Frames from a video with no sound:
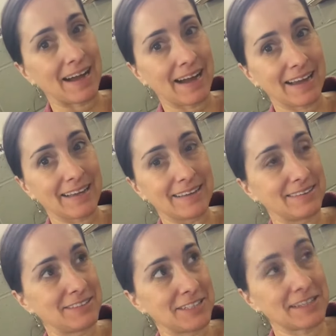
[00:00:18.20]

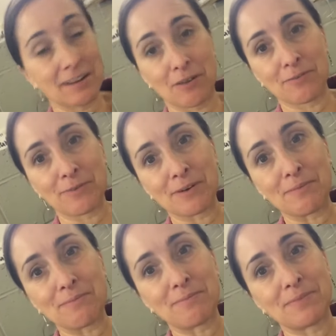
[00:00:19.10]
I just got home
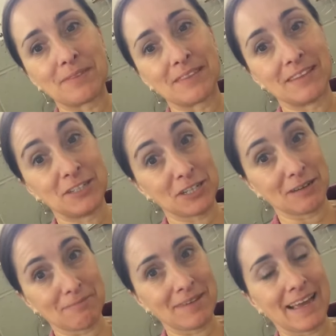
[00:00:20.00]
from the
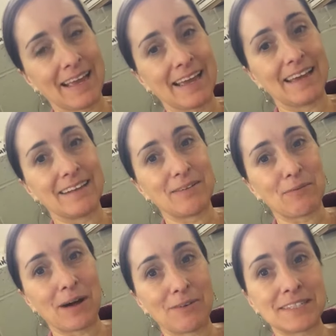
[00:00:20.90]
gym, and
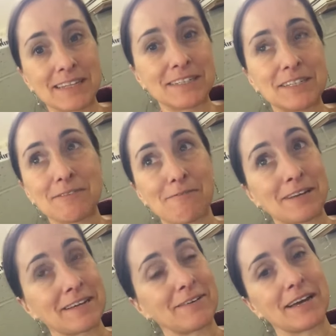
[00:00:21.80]
while I was at the gym, I'm
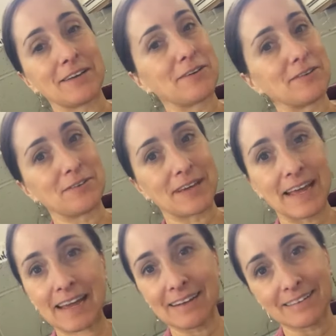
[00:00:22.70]
like, okay, you
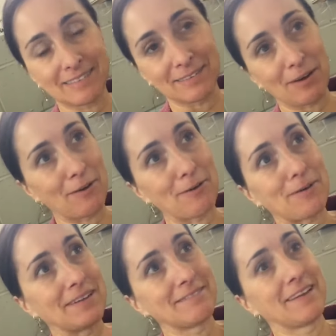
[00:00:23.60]
can't go
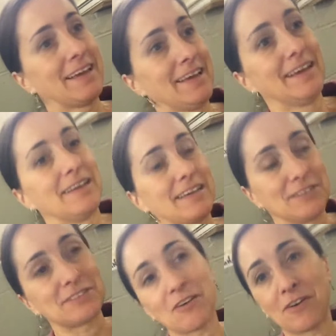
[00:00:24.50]
and get
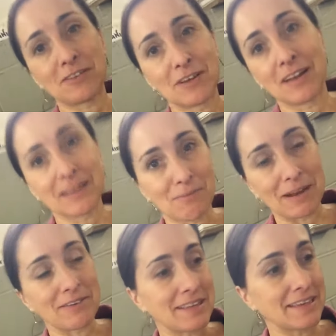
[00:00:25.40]
yourself all dolled up
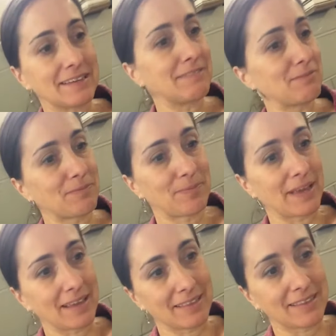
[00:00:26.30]
and everything
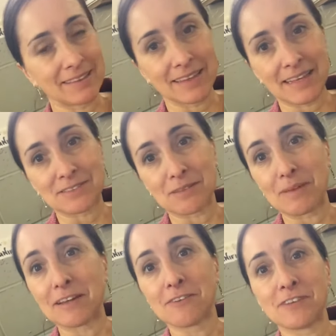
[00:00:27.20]
and think that that's going to
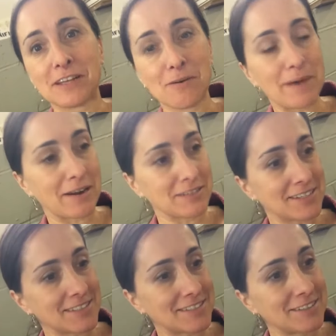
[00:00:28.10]
make your video better.
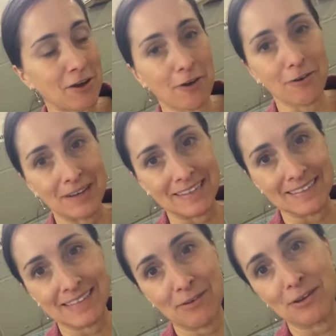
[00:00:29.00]
Just go and
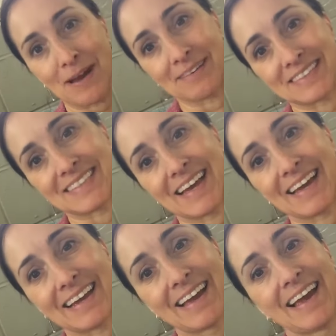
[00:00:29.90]
say what you have to
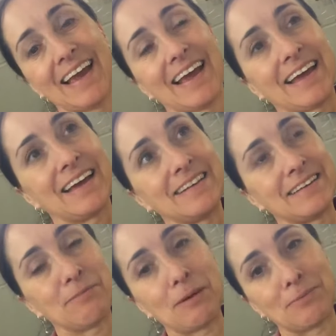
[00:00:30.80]
say and
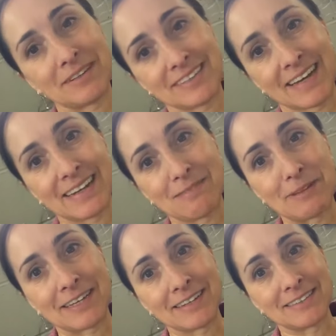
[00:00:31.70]
get people excited
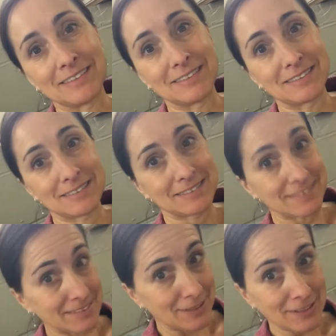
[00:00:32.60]
because
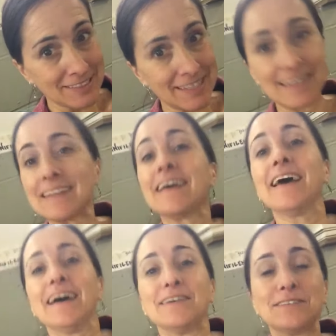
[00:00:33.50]
you're excited.
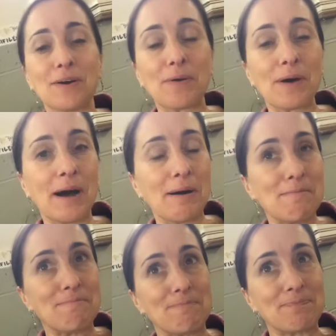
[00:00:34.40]
So
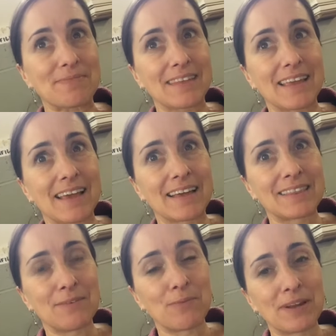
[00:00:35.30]

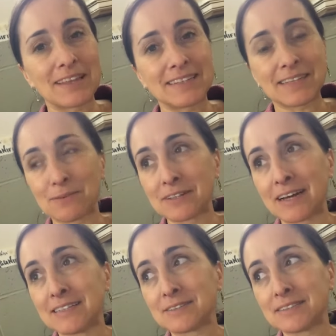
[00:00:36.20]
one of the things I
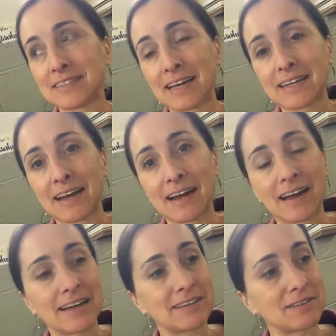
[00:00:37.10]
realized is that
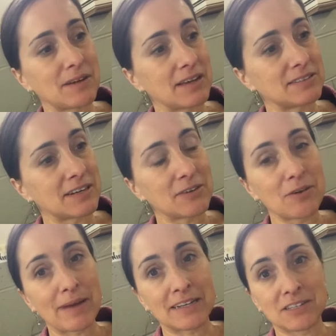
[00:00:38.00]
I started
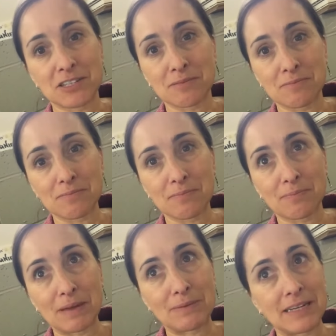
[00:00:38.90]
going back to the gym
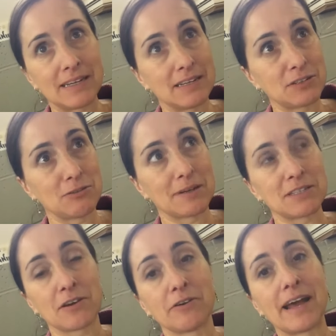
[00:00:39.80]
maybe 2
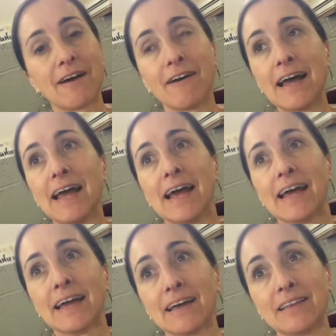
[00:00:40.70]
months ago now,
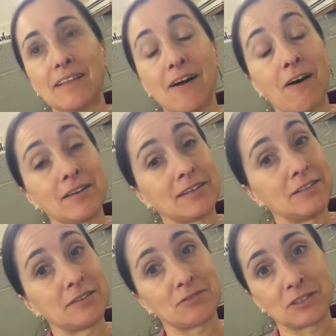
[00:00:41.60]
and all I
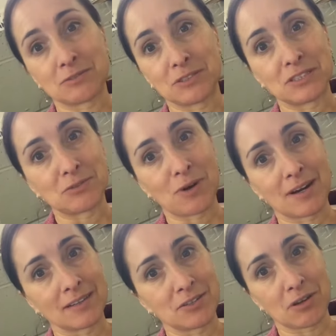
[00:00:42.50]
could do at first was just
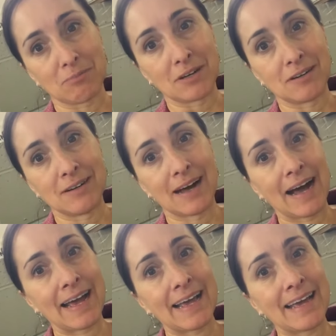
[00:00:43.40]
walk on the treadmill.
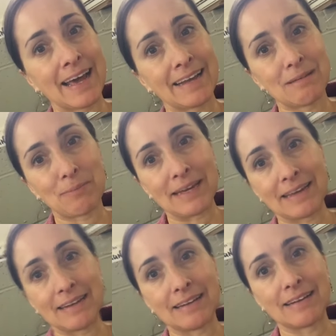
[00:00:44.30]
I hadn't
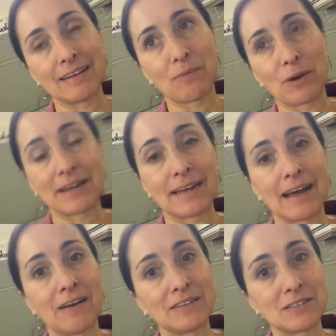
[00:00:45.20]
been working
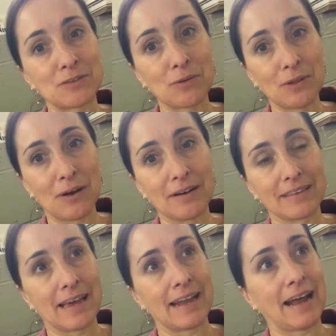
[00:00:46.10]
out in so long
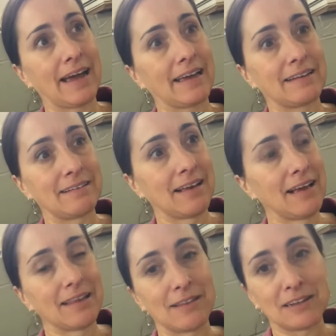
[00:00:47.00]
that I had
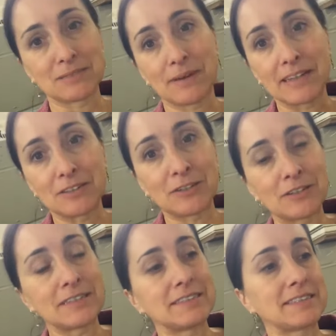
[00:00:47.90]
lost my
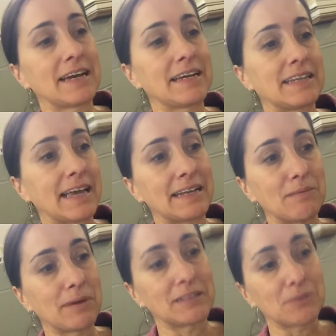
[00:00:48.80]
endurance. I had gained
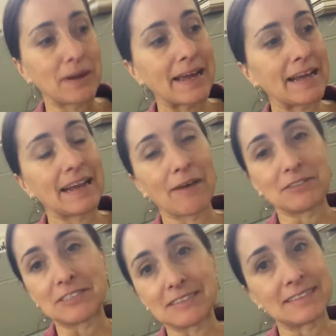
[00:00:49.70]
a bunch of weight, and I
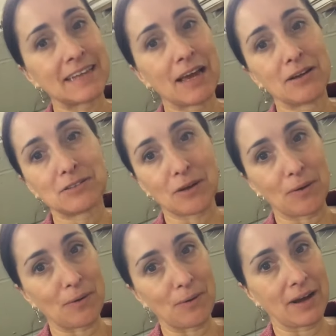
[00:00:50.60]
was just
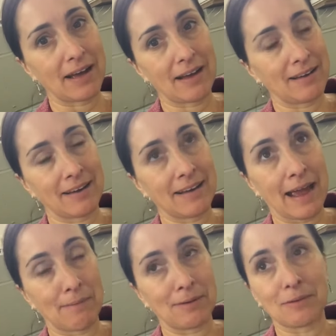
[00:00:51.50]
so
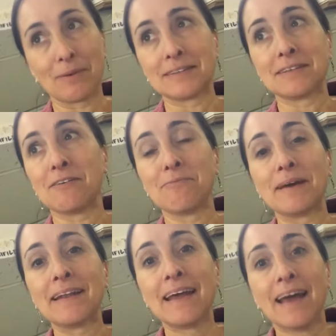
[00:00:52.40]
unhappy with myself. But